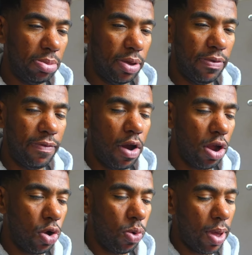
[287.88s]
Very
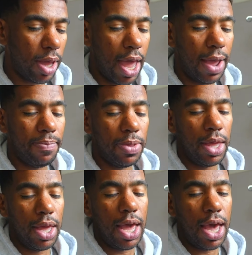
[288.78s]
cool. Okay,
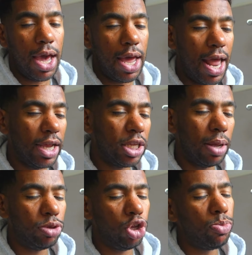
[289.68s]
uh, next up,
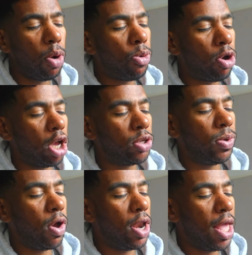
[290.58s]
two more products we've got in
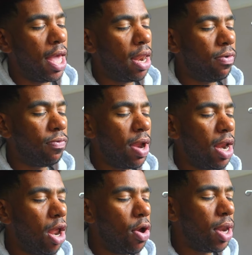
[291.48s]
here. The
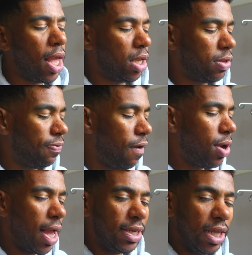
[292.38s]
Reload
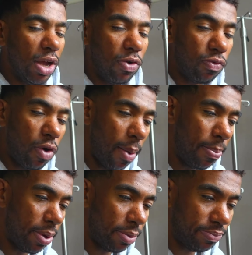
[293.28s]
Exfoliating Rub.
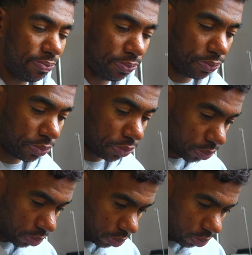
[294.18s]

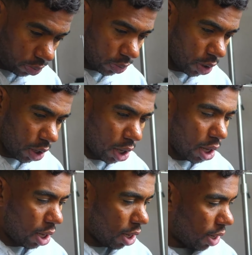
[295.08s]
And
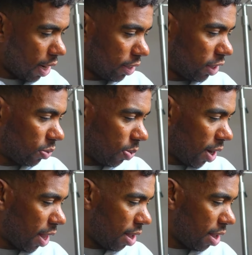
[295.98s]
that's this one here.